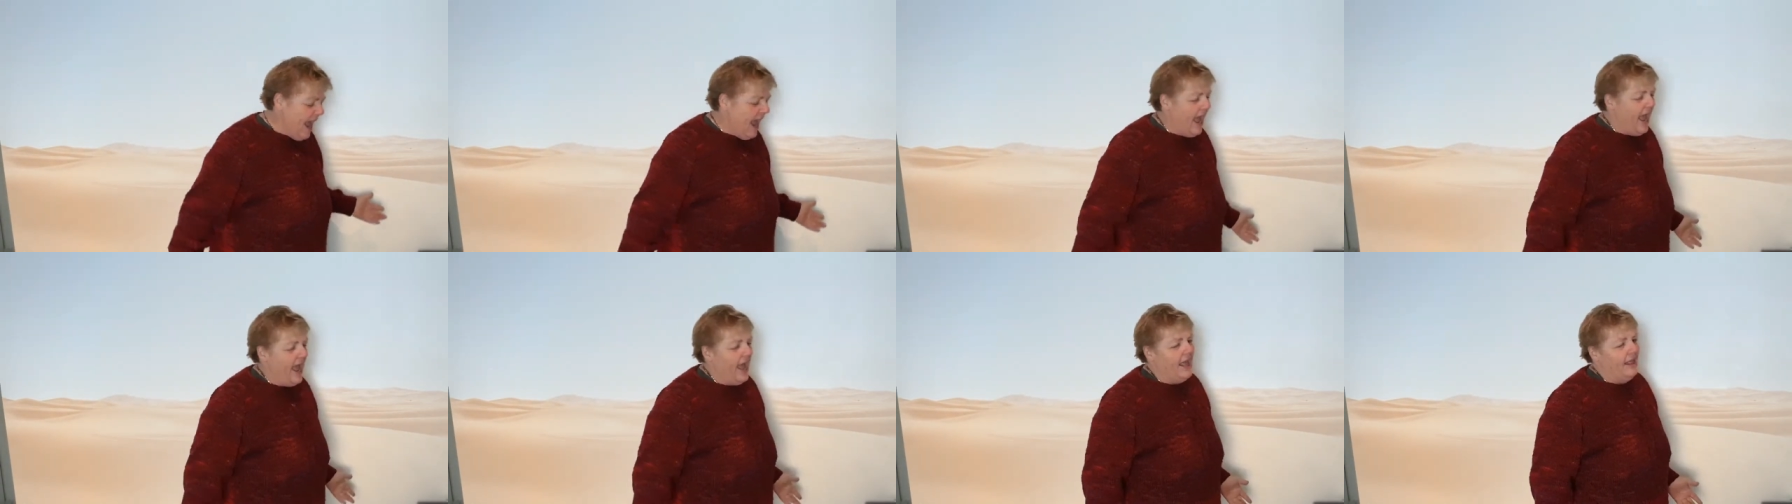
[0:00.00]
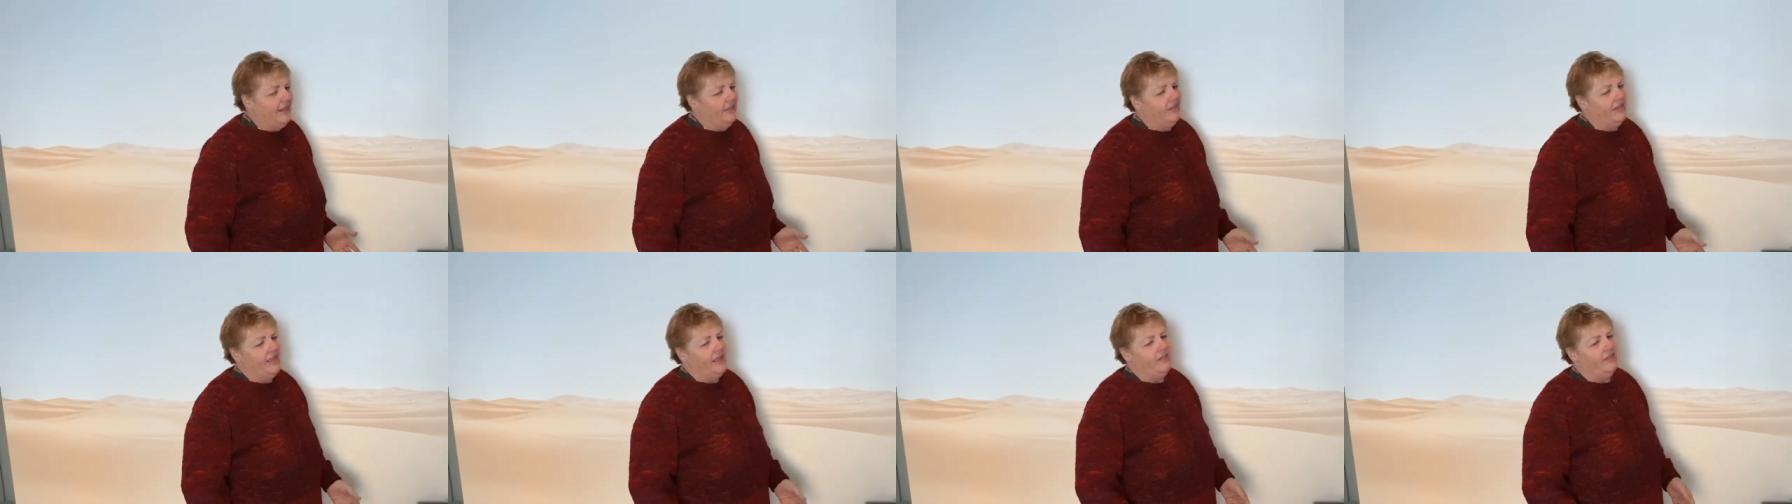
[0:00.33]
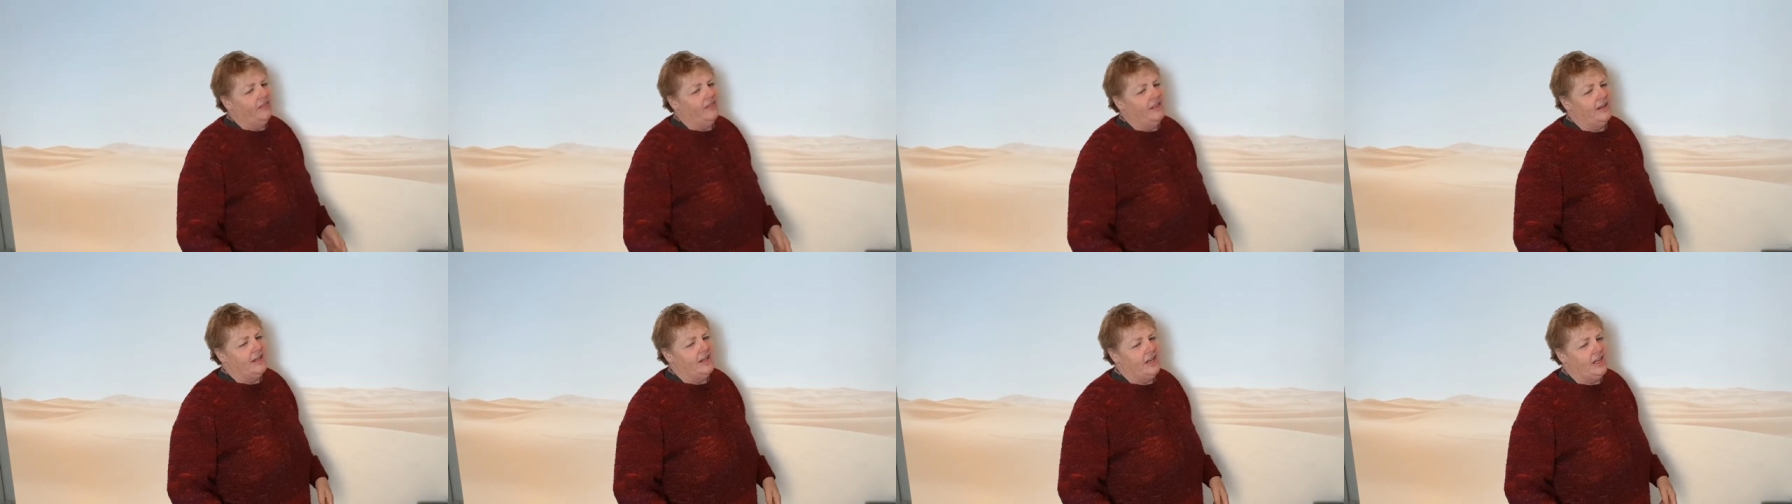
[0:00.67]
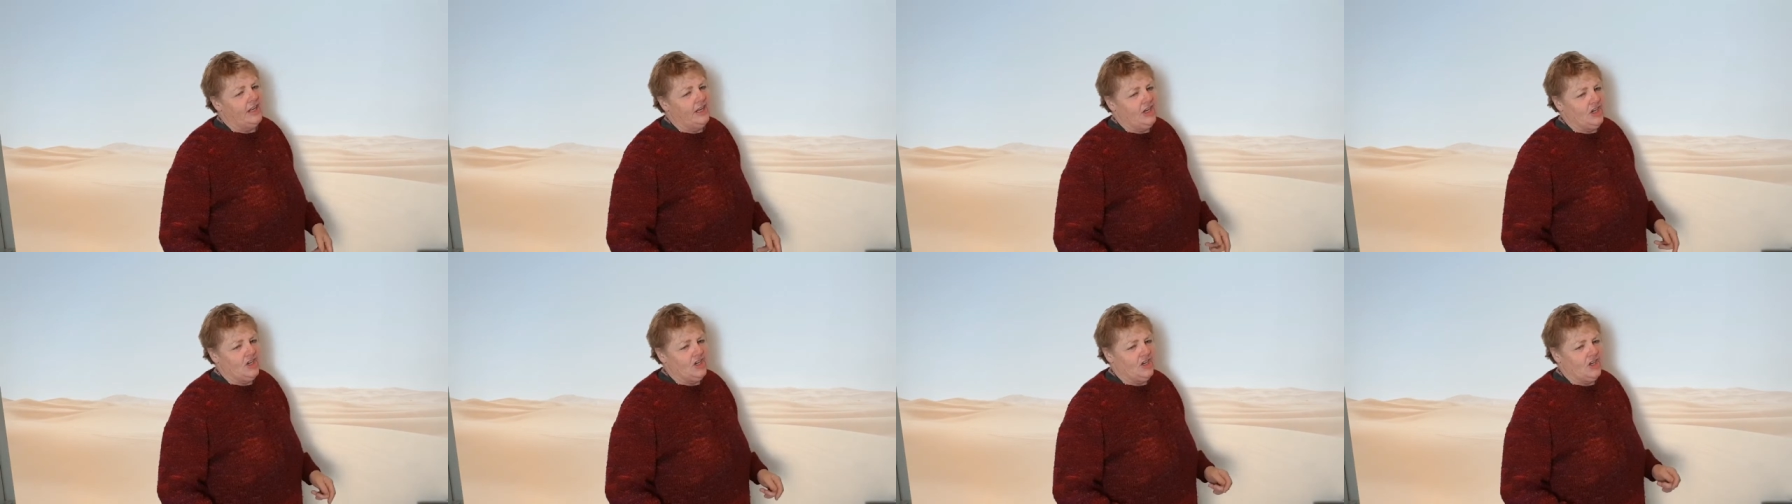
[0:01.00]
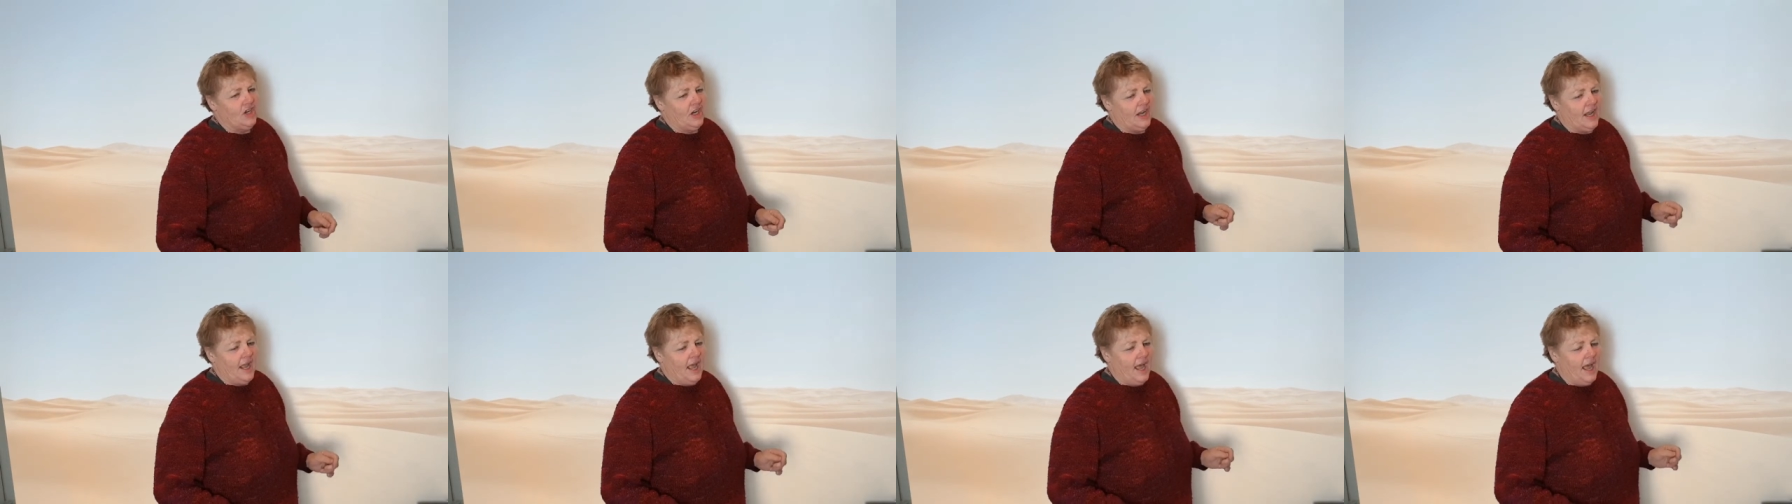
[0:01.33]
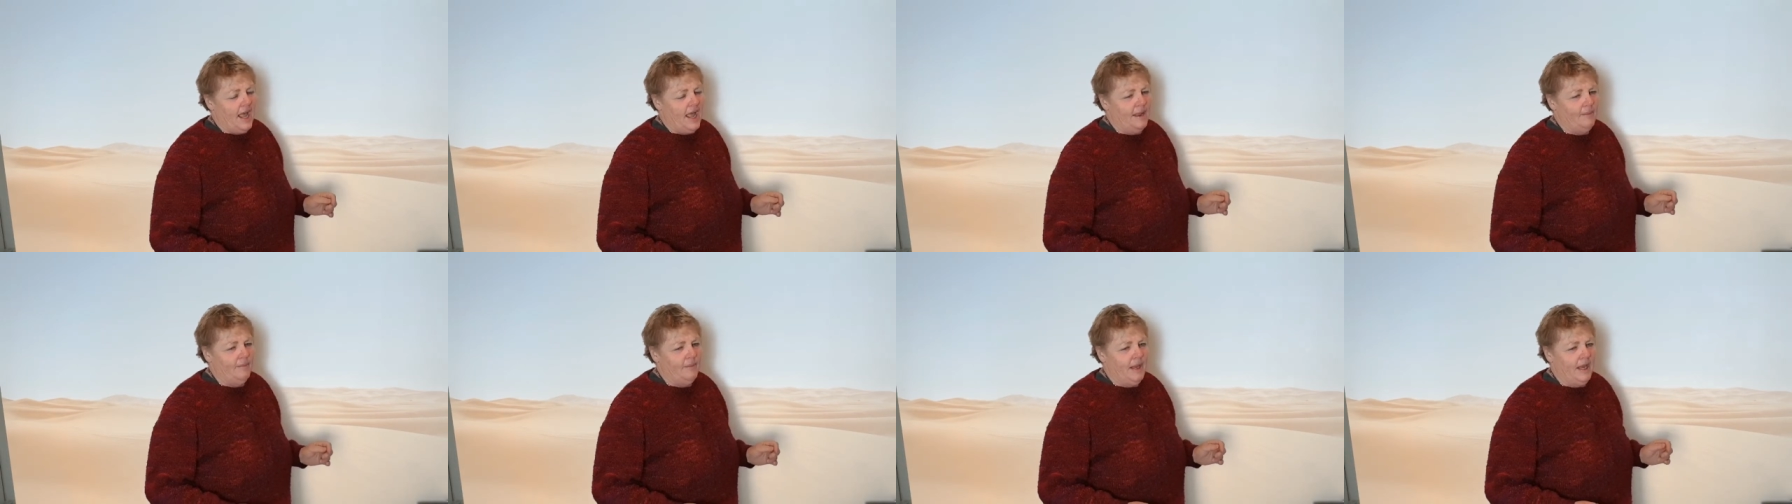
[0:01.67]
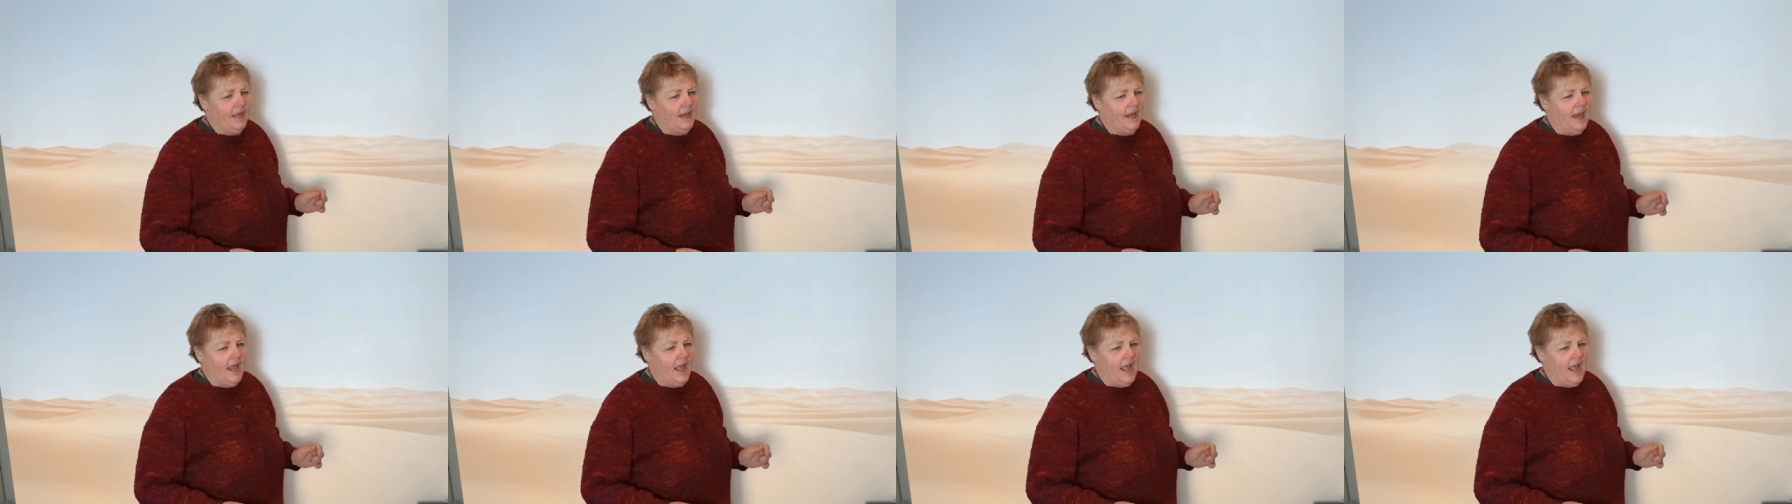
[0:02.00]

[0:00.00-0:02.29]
And then the teacher came in